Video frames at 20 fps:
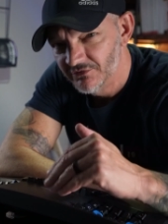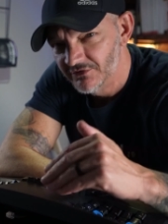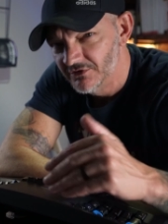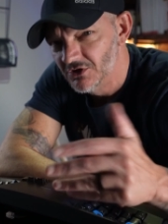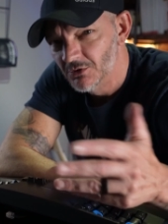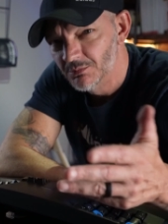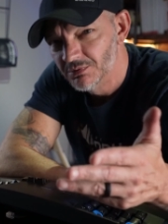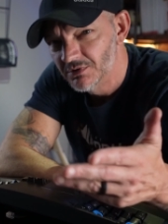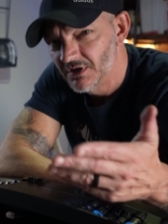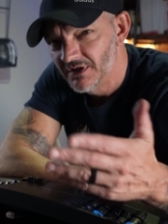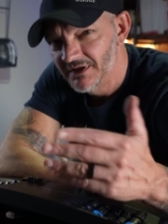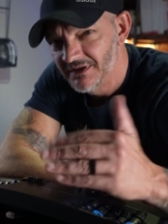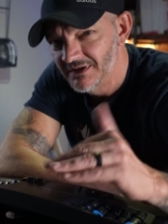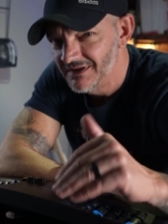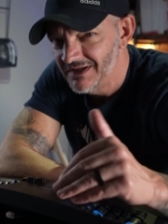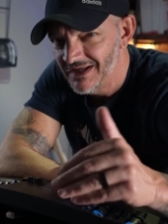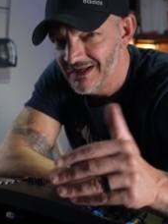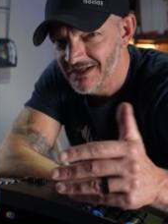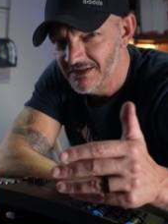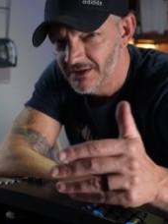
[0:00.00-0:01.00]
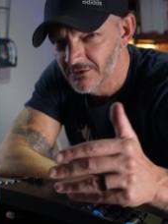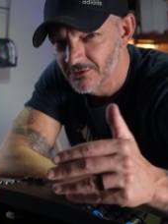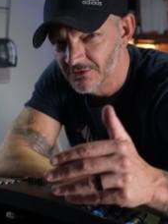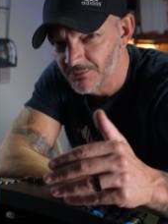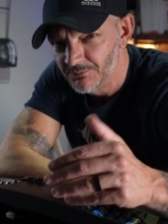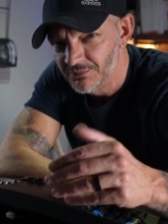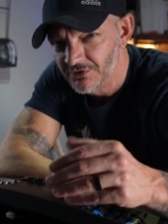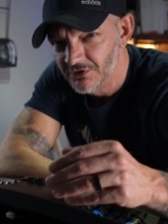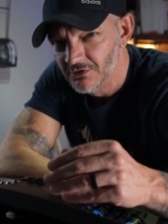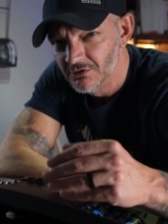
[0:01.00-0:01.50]
So you go plug it into any other
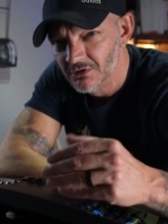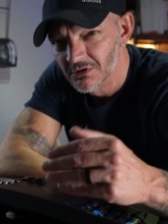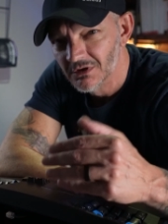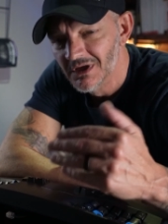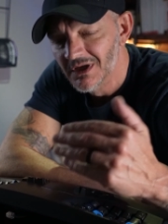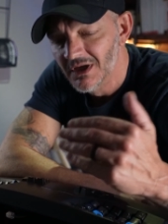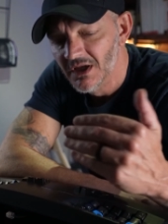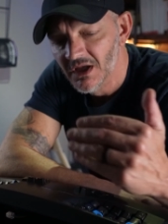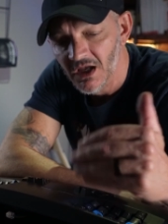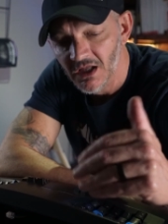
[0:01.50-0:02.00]
computer